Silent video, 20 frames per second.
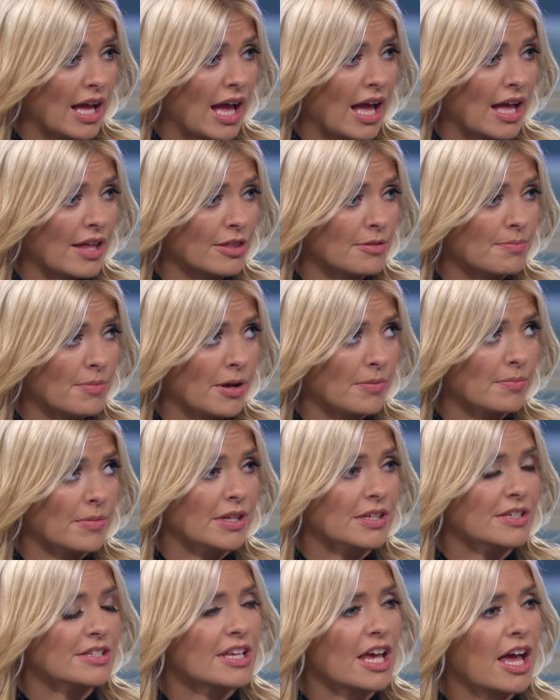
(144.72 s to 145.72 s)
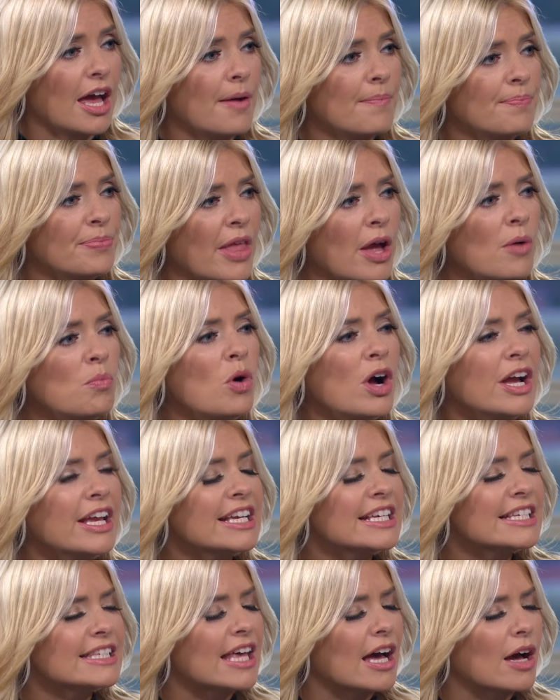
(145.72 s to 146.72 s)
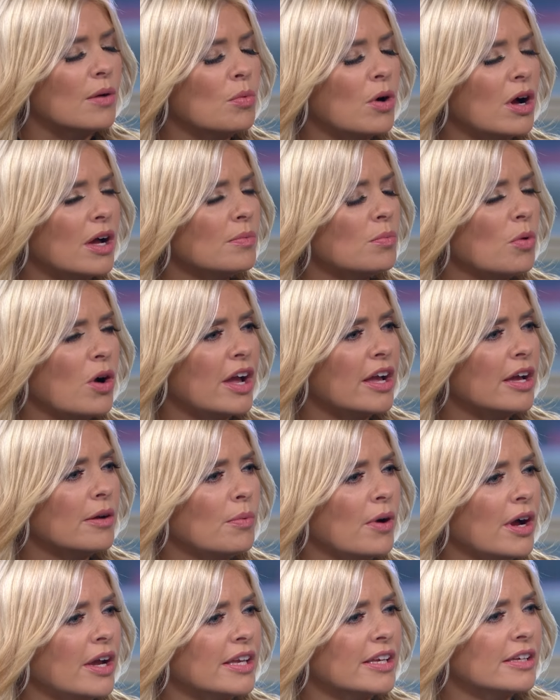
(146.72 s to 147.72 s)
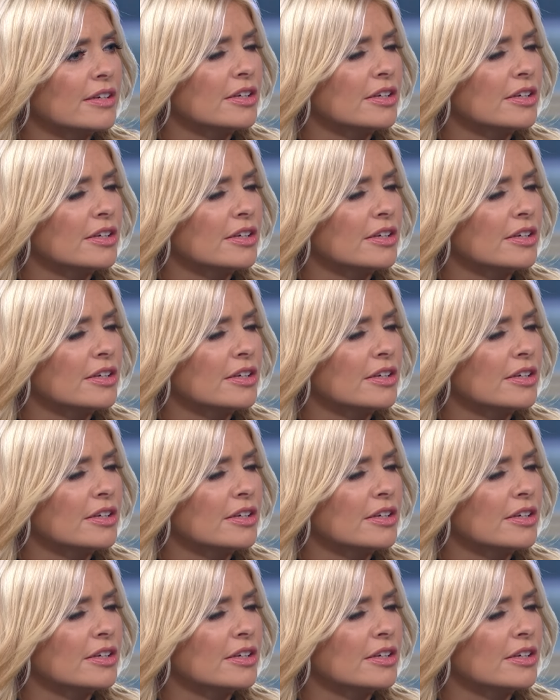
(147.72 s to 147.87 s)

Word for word: at the moment. And why is that? Why